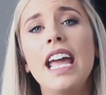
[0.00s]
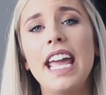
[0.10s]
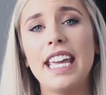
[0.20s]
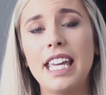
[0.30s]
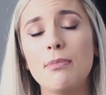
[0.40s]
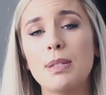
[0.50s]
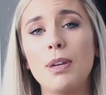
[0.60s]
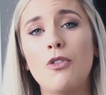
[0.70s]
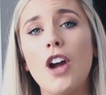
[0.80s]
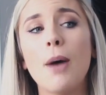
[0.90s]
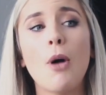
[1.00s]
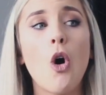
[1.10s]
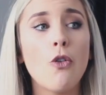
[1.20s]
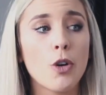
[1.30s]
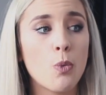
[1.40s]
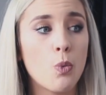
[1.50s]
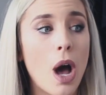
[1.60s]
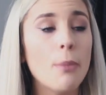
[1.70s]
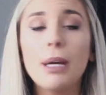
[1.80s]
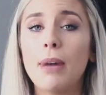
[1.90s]
it keeps me from
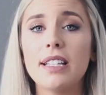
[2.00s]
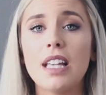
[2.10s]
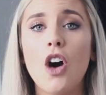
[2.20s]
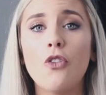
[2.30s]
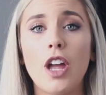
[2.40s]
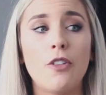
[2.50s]
overwhelming myself